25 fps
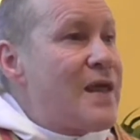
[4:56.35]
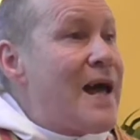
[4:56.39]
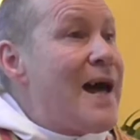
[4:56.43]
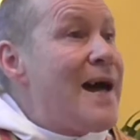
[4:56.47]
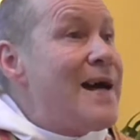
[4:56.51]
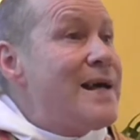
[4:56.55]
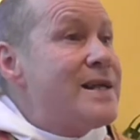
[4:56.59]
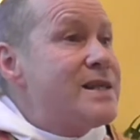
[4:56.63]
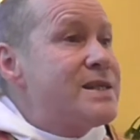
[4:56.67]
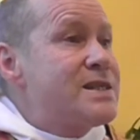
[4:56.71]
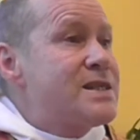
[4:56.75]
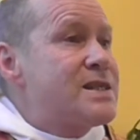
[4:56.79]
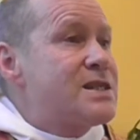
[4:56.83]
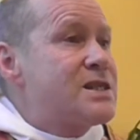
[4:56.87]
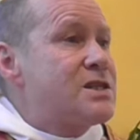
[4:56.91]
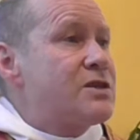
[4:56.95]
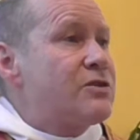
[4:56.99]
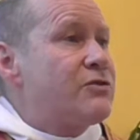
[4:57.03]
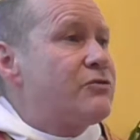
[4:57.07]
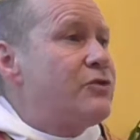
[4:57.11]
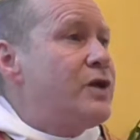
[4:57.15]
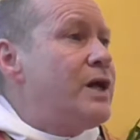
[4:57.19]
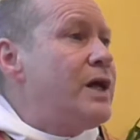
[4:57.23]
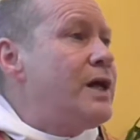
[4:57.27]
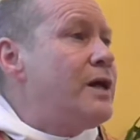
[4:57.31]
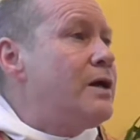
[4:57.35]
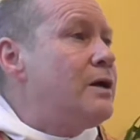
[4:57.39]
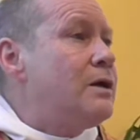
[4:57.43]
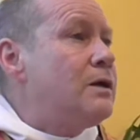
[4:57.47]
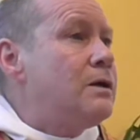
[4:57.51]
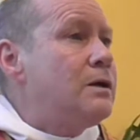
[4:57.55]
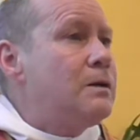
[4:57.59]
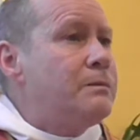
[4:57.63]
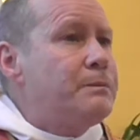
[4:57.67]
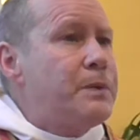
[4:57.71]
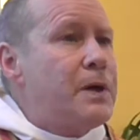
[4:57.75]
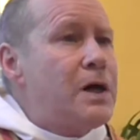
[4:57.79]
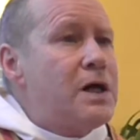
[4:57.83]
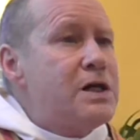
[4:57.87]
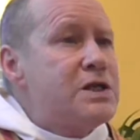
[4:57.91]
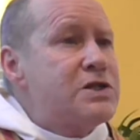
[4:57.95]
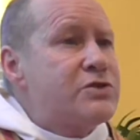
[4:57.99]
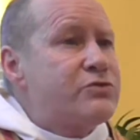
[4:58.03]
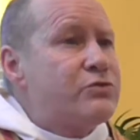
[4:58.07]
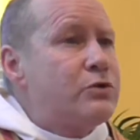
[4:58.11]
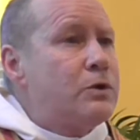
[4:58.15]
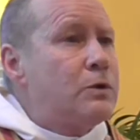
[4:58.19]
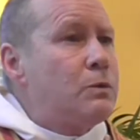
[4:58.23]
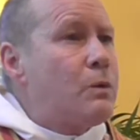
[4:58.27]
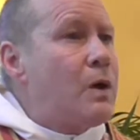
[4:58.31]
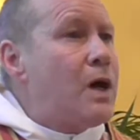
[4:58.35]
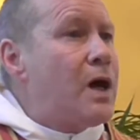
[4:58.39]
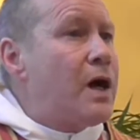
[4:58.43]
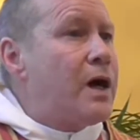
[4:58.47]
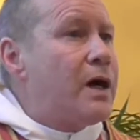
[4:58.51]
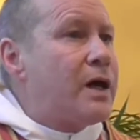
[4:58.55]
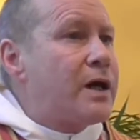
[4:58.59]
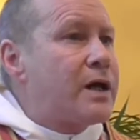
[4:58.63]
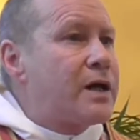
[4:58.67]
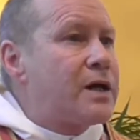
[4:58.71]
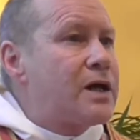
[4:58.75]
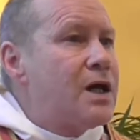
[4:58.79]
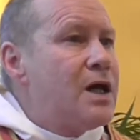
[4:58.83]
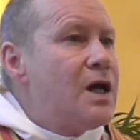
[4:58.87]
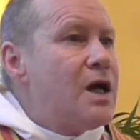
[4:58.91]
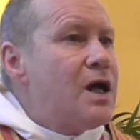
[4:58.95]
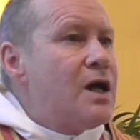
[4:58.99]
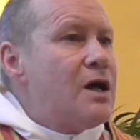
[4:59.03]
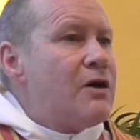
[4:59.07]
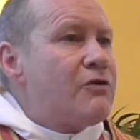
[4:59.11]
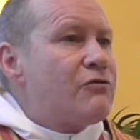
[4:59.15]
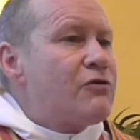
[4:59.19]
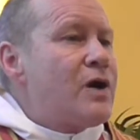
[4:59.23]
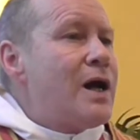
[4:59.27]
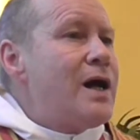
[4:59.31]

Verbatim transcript: That's real pastoral work.